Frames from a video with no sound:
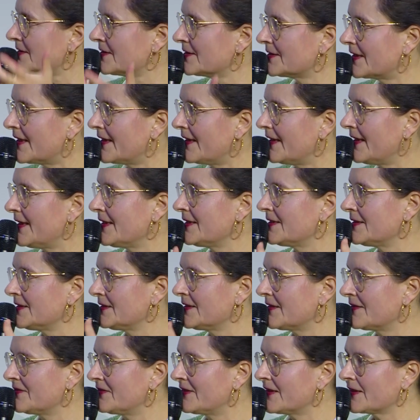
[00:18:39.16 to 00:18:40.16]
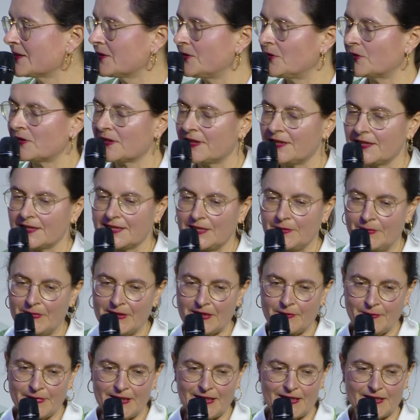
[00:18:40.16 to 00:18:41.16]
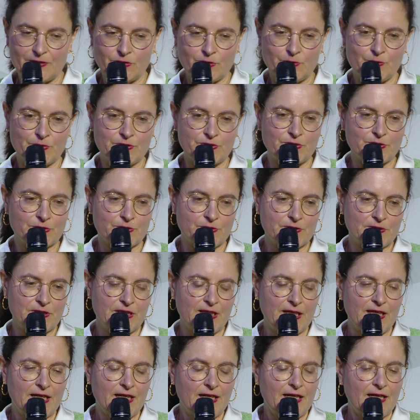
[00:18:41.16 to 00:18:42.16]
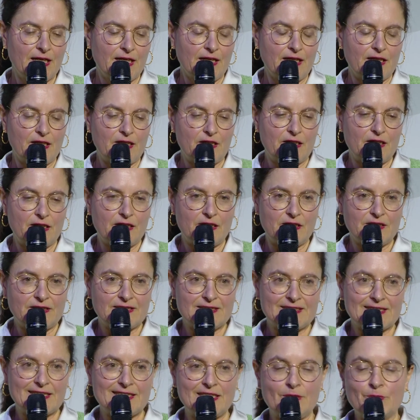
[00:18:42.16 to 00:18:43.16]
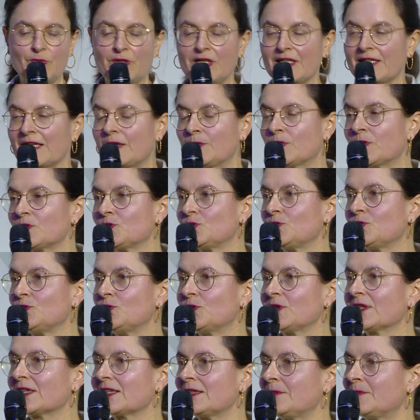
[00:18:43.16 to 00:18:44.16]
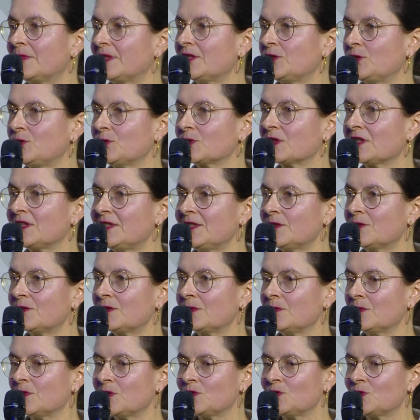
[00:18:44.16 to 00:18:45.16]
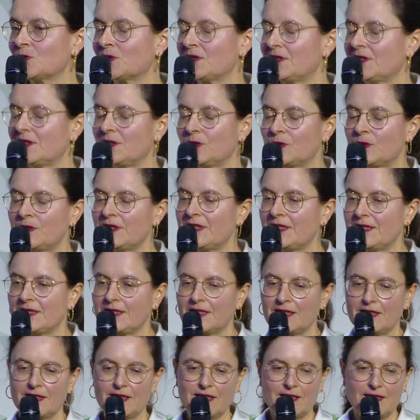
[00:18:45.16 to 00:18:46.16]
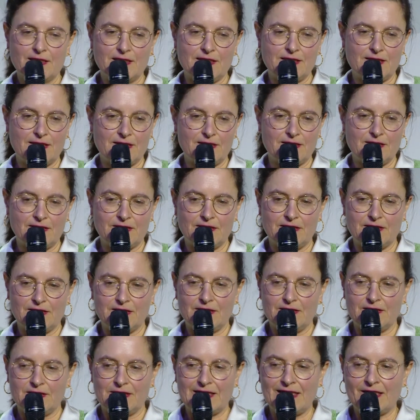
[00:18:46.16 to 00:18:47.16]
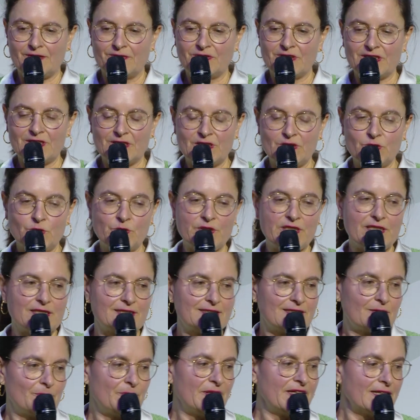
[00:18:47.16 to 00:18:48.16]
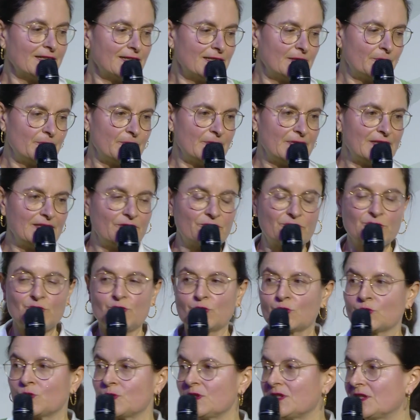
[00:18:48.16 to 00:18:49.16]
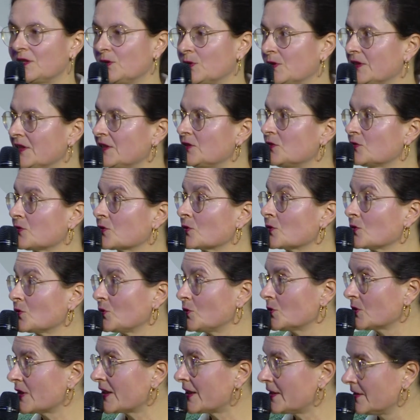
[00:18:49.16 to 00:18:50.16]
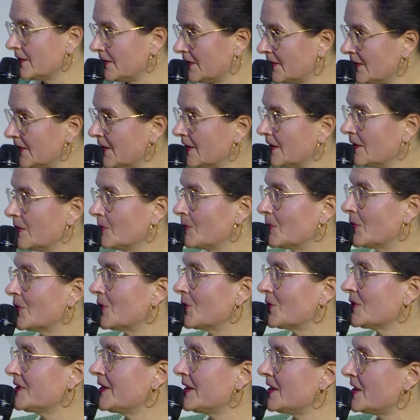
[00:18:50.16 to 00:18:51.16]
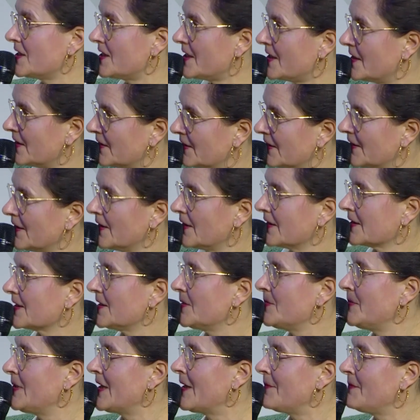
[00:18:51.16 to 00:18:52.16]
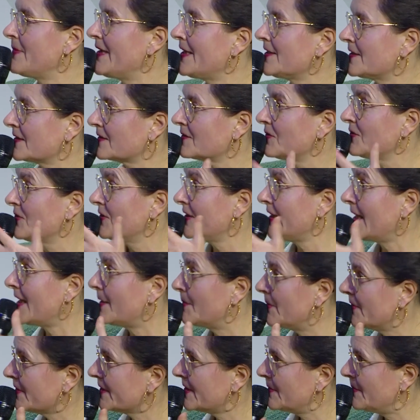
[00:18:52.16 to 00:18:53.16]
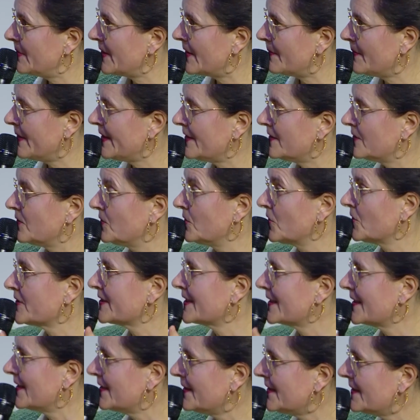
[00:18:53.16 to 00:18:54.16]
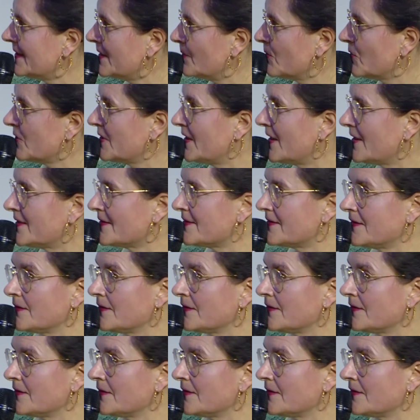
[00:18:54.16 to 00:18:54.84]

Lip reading: not closed off. And so, of course, this can facilitate adoption. Then the degree of maturity with respect to data. To have data, that's great, but we've got to have structured data, protected data, reliable data that